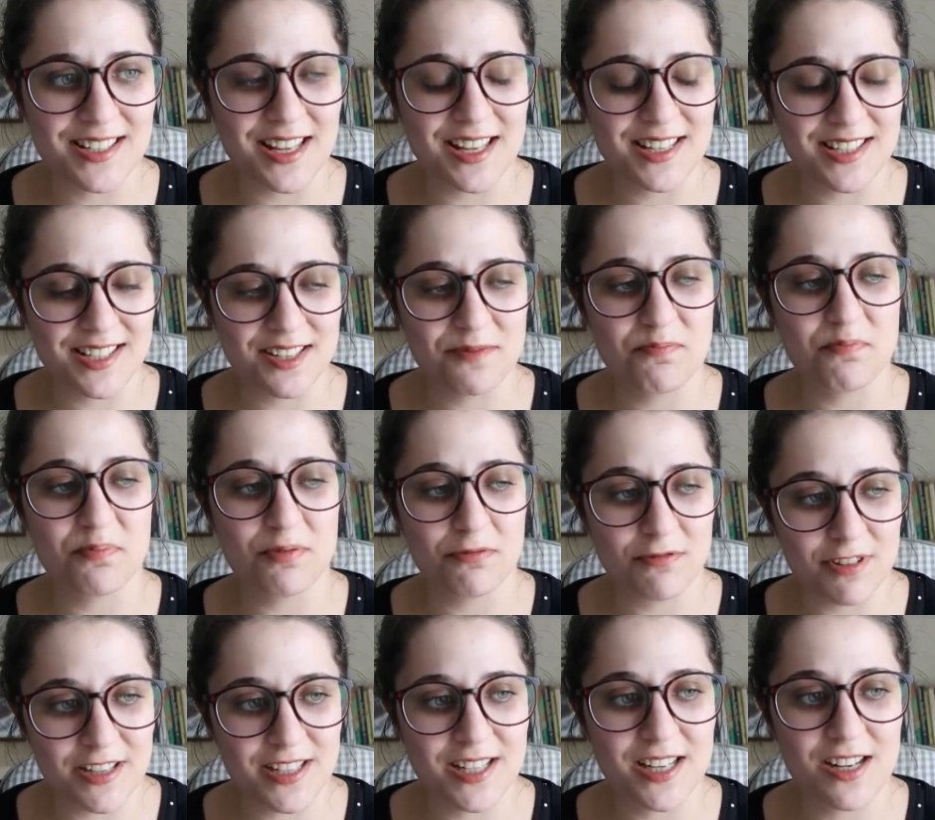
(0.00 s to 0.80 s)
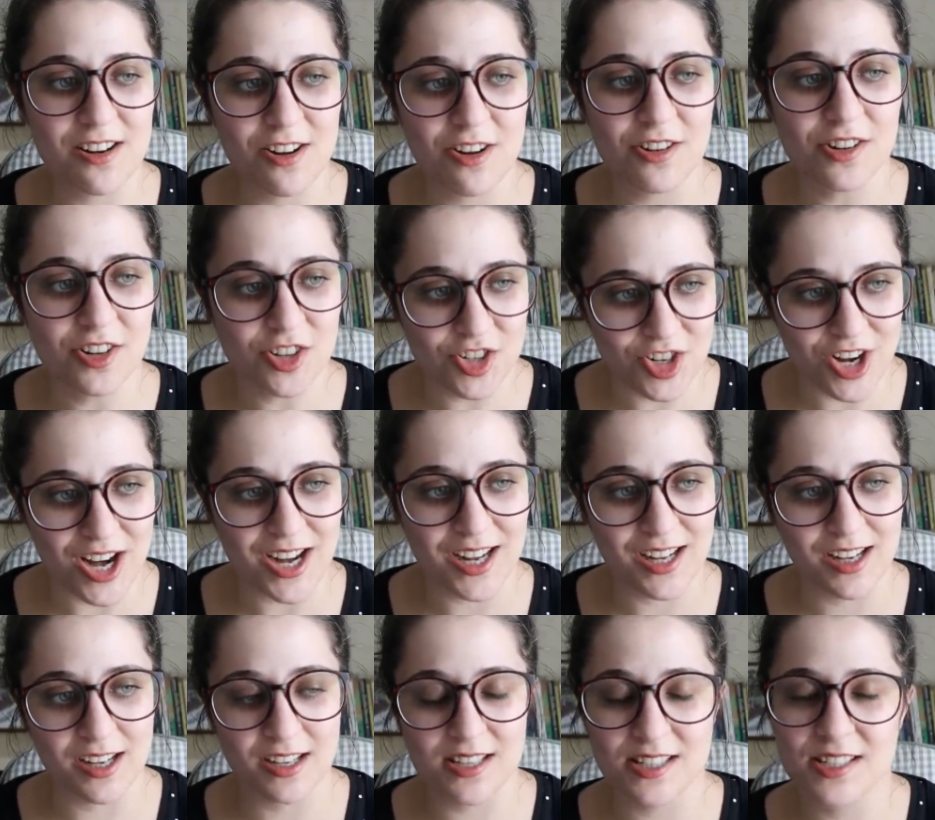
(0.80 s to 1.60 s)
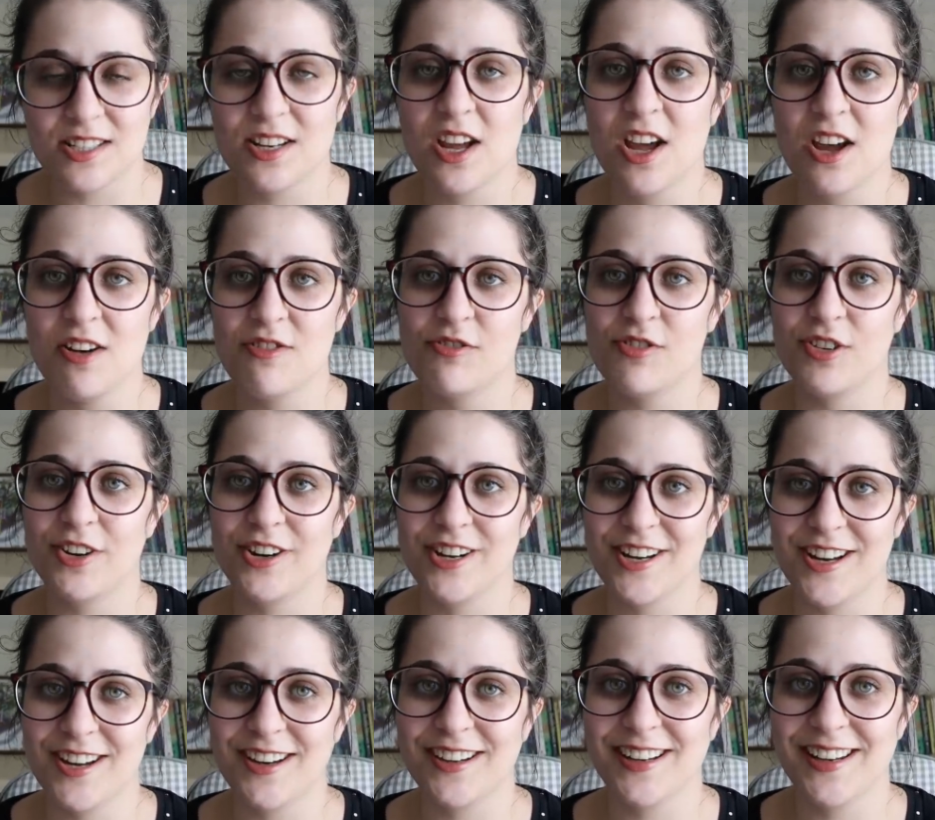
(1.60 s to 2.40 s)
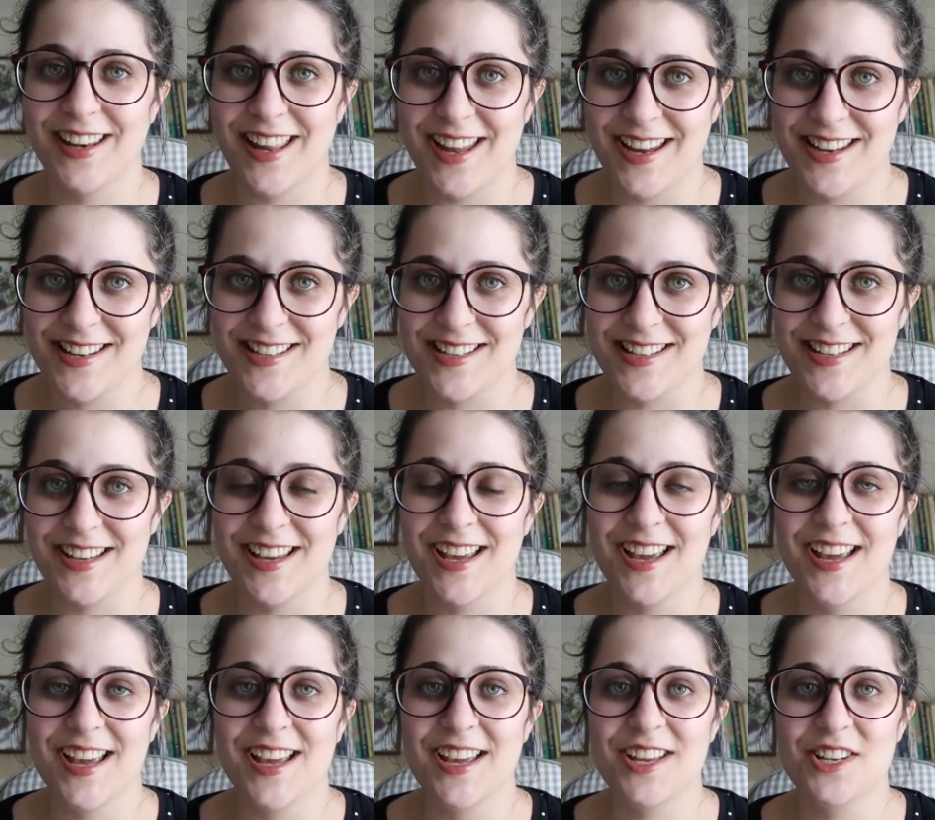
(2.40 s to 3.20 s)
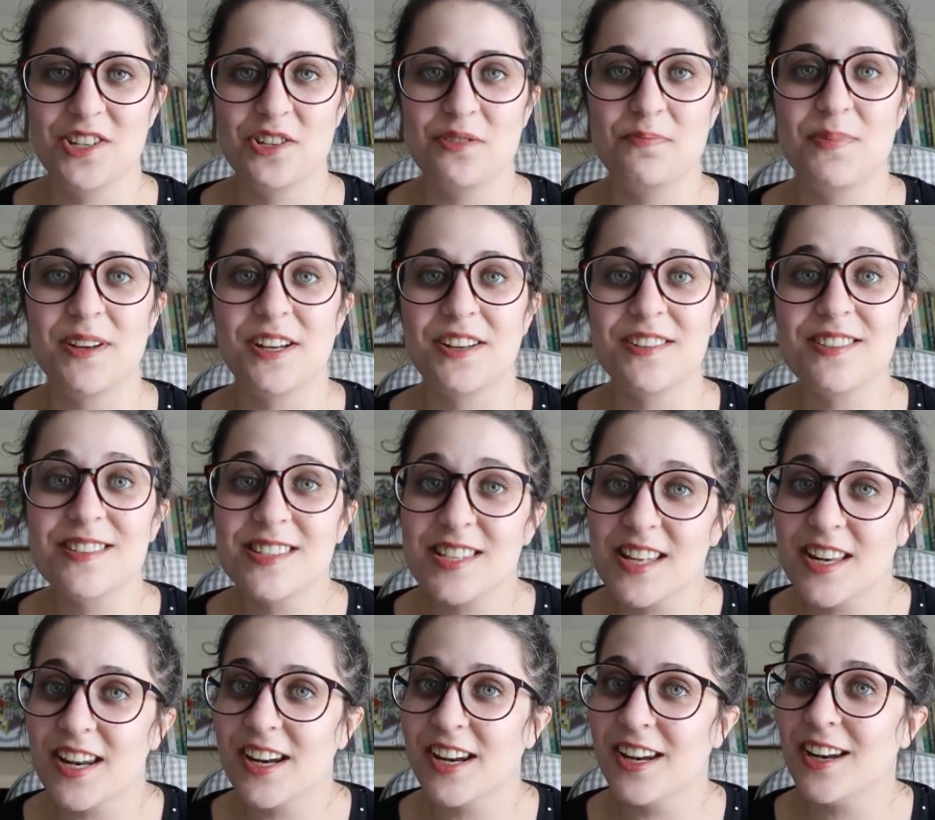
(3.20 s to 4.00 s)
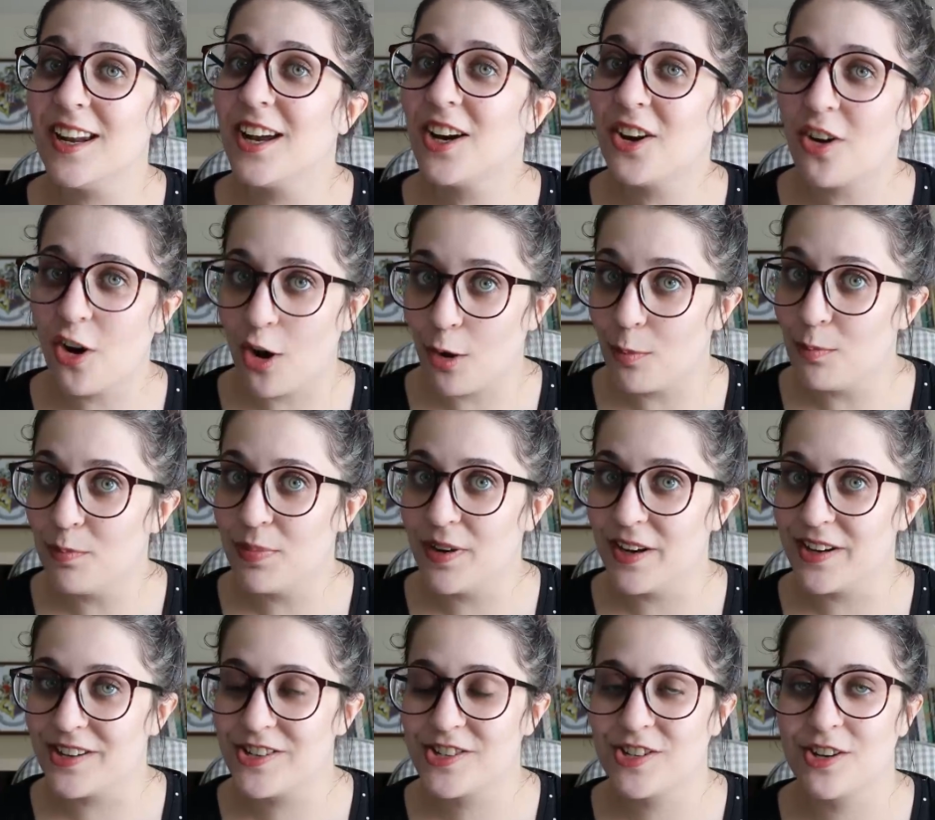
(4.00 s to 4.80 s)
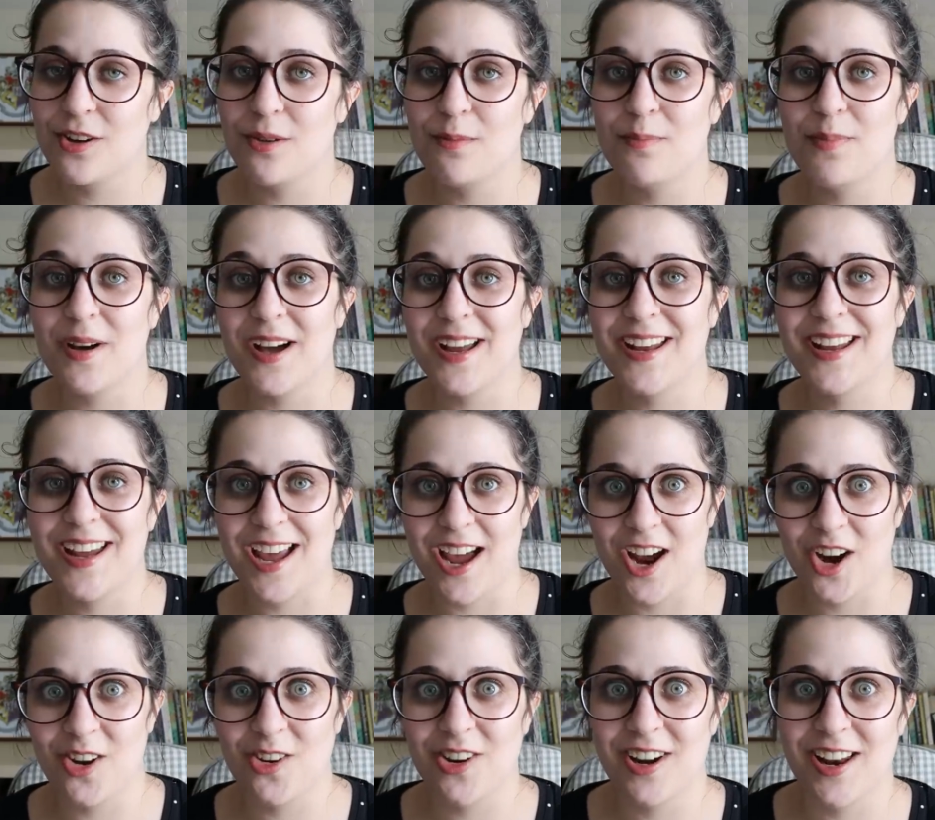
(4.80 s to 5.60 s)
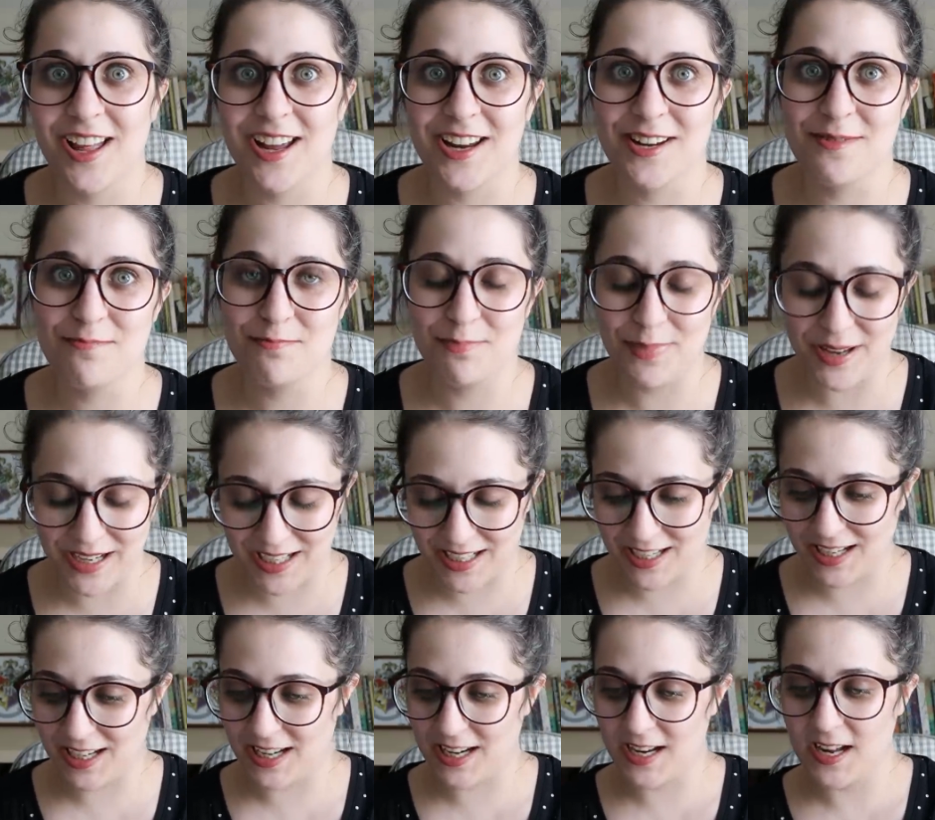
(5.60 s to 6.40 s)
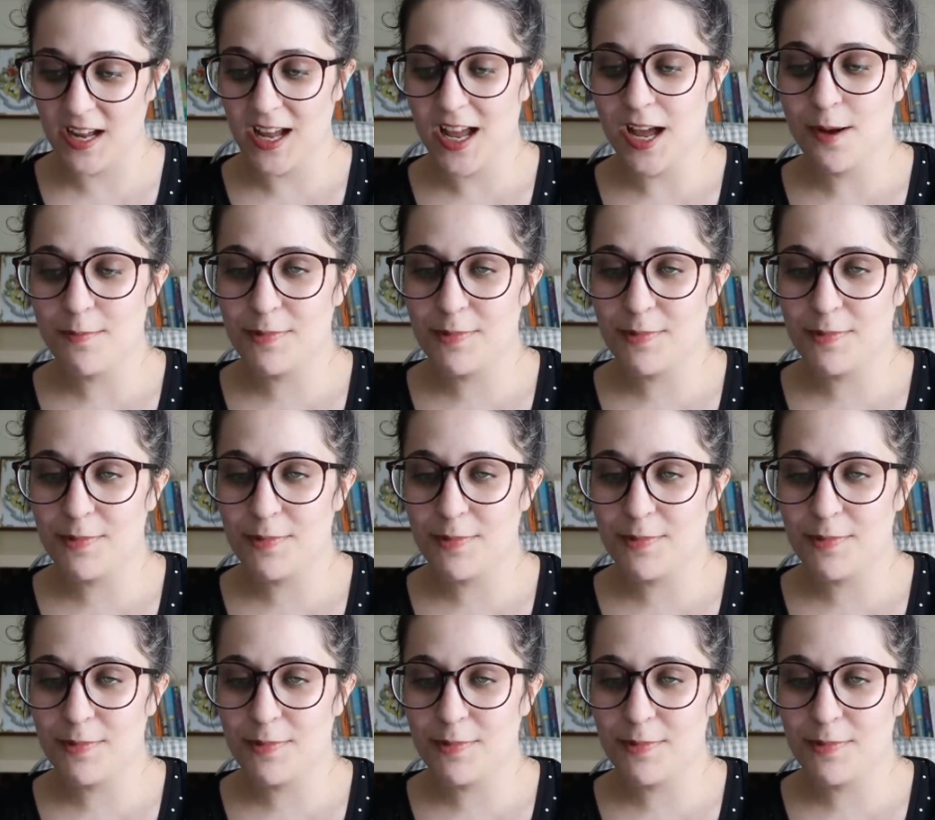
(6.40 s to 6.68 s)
That's a pretty long checklist for a young lady to be considered accomplished by Caroline Bingley.